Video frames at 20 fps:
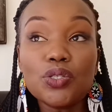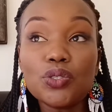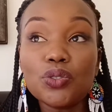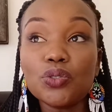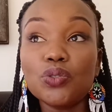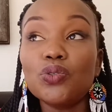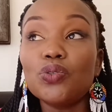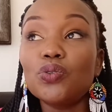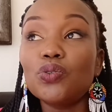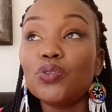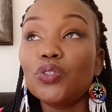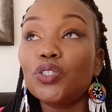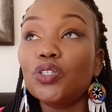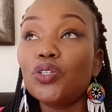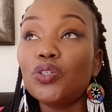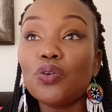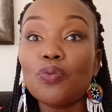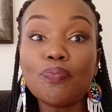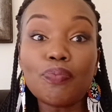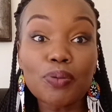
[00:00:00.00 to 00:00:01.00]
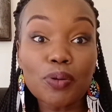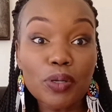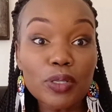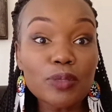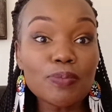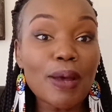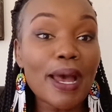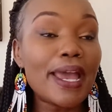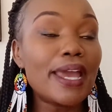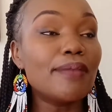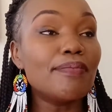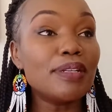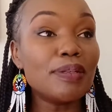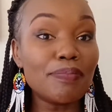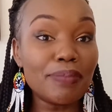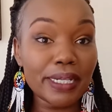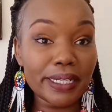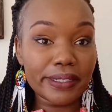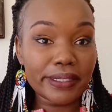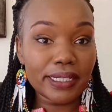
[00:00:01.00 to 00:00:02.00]
to, prosper and be
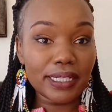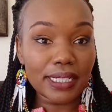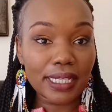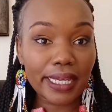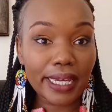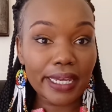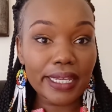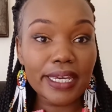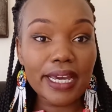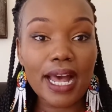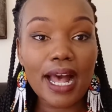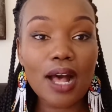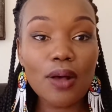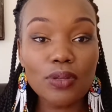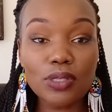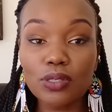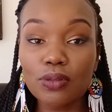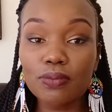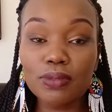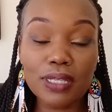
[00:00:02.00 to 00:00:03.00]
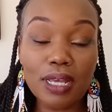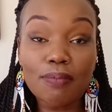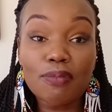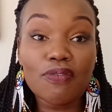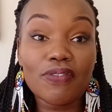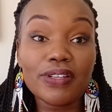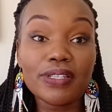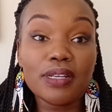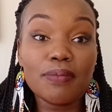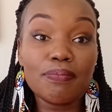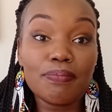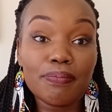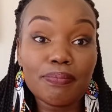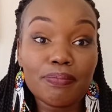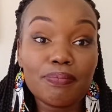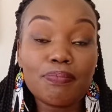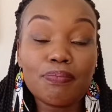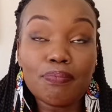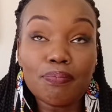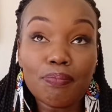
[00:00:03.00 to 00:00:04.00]
blessed in Kenya. Some of us are
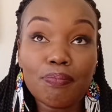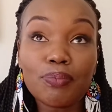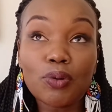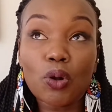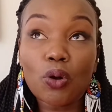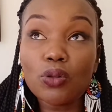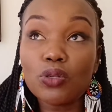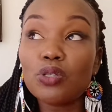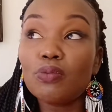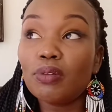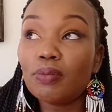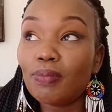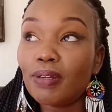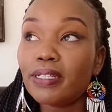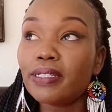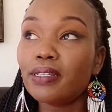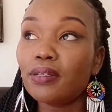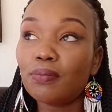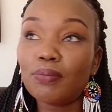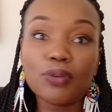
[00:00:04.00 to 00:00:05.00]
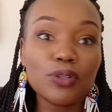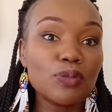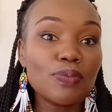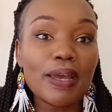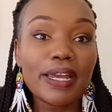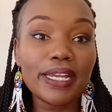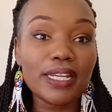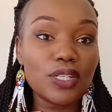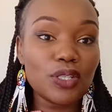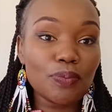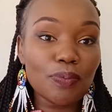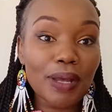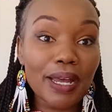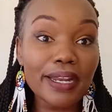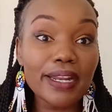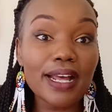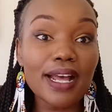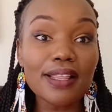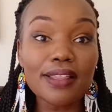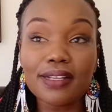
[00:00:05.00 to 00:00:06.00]
called to be blessed and prosper in
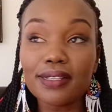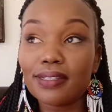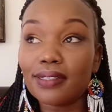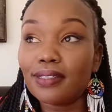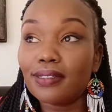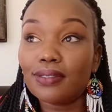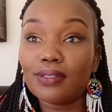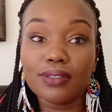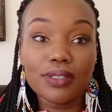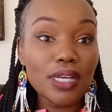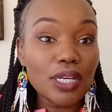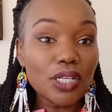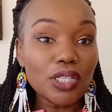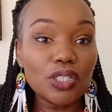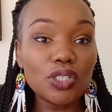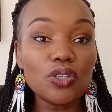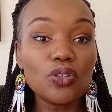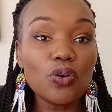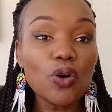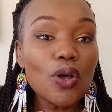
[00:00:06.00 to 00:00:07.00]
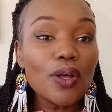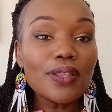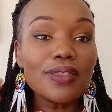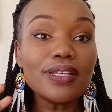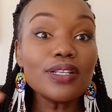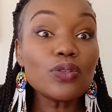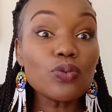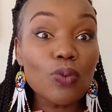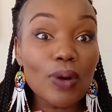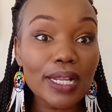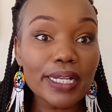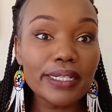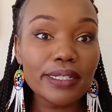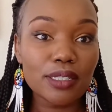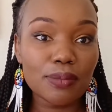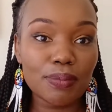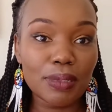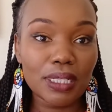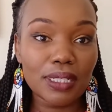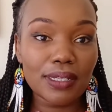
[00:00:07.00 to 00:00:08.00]
Japan. Others is, this world
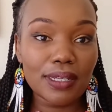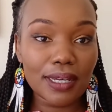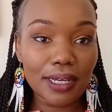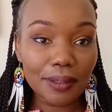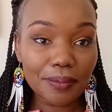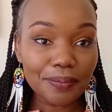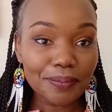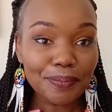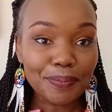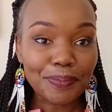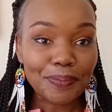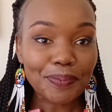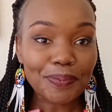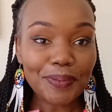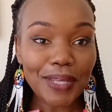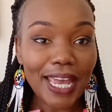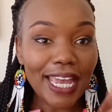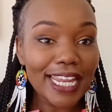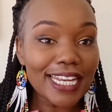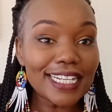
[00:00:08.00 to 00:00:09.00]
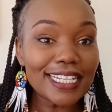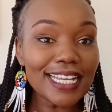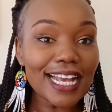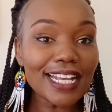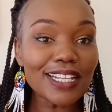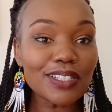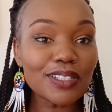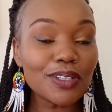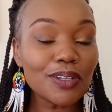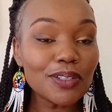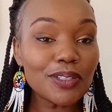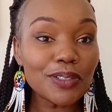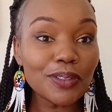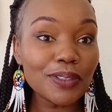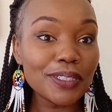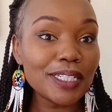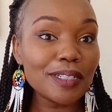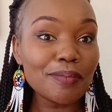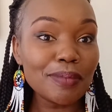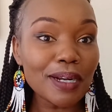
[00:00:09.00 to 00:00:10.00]
is big, yeah? And as God
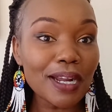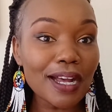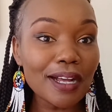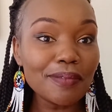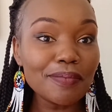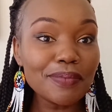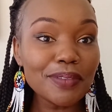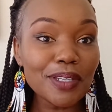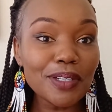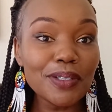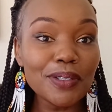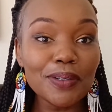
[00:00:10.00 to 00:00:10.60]
told Abraham,